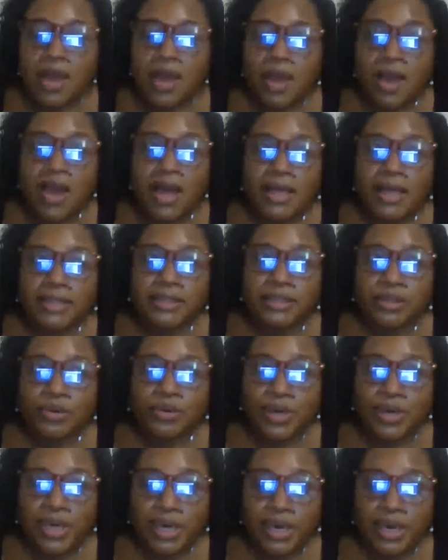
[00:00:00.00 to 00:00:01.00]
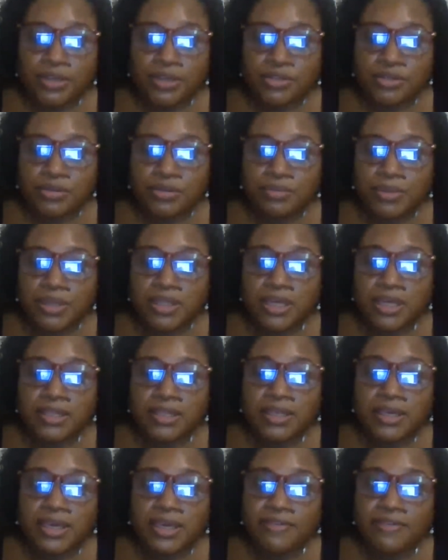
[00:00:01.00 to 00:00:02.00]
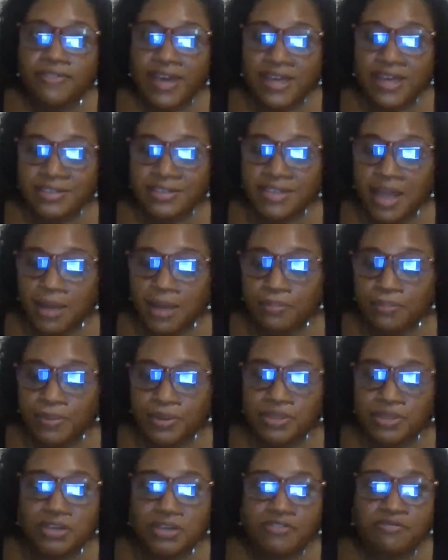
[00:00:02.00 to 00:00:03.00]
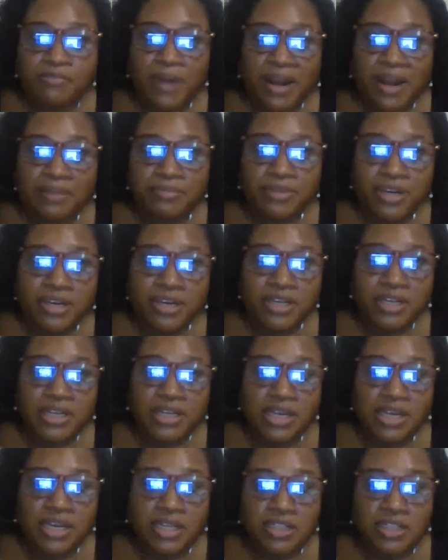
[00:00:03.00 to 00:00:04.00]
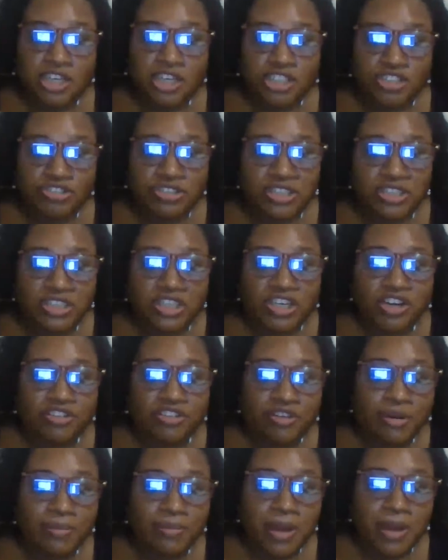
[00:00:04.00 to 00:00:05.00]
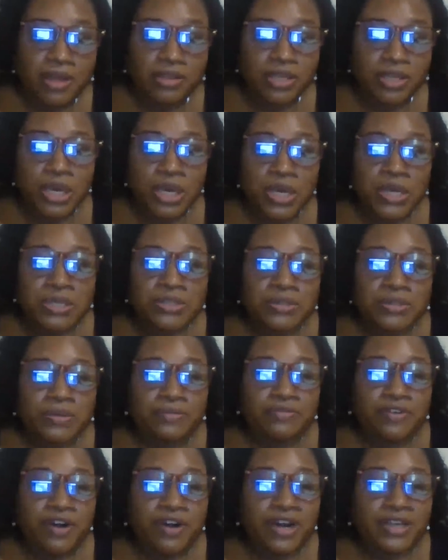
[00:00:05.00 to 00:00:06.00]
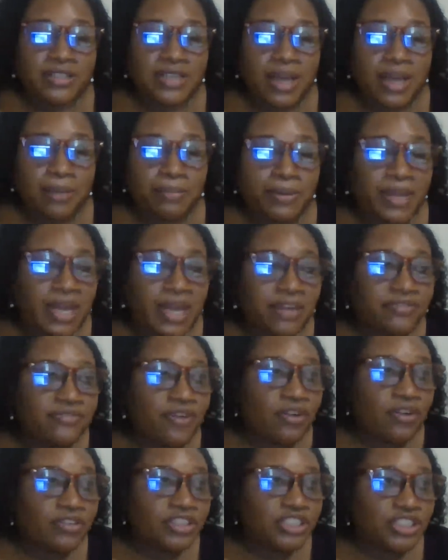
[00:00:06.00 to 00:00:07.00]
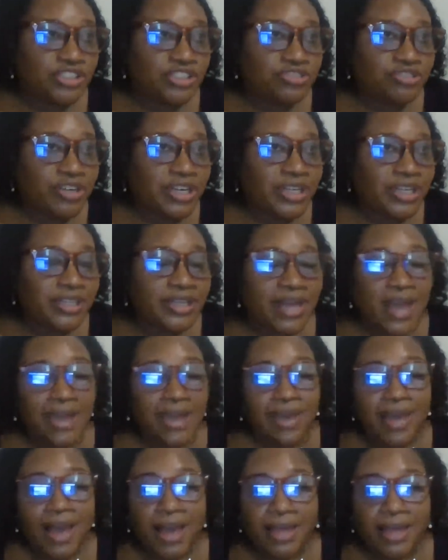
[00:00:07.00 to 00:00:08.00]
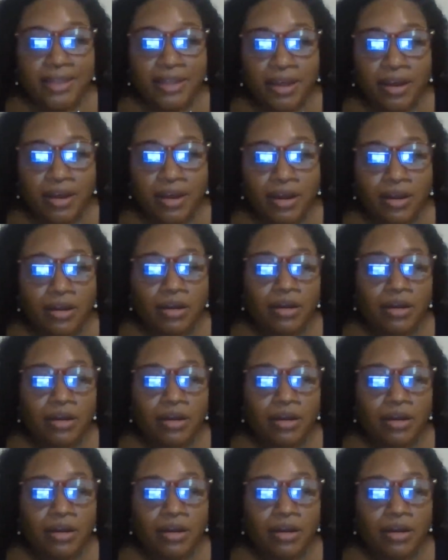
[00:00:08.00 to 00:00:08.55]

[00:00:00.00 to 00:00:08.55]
and locate, meaning give examples of primary industries in the Caribbean. So, for example, like forestry in Guyana